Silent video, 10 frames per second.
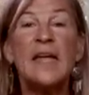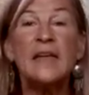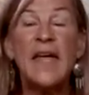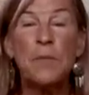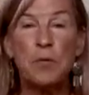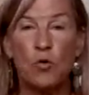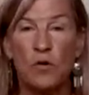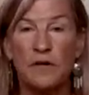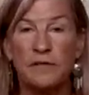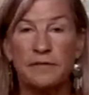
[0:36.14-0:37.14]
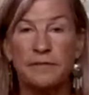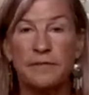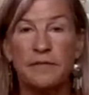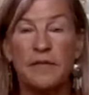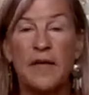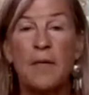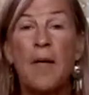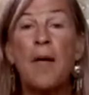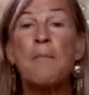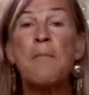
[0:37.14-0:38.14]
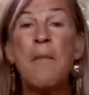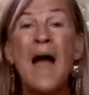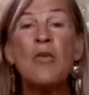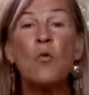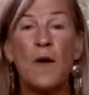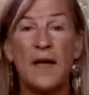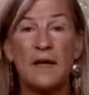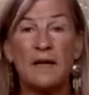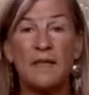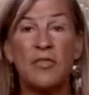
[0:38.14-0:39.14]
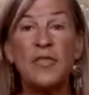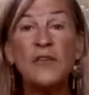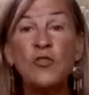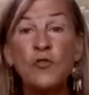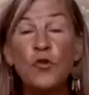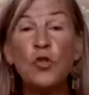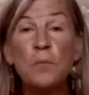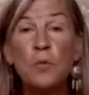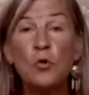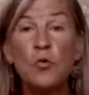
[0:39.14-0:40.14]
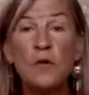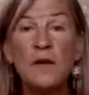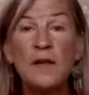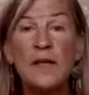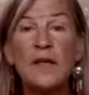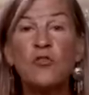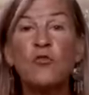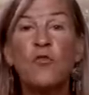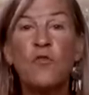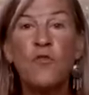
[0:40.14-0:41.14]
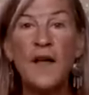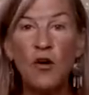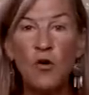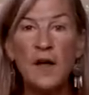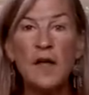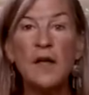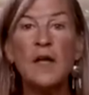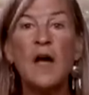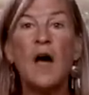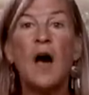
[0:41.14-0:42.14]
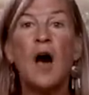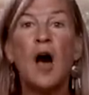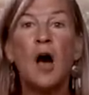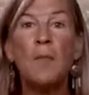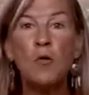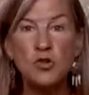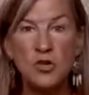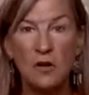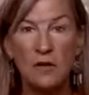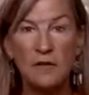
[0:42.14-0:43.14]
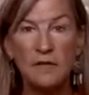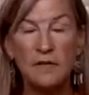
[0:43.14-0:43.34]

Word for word: In Capricorn. By the way, this full moon is very emotional.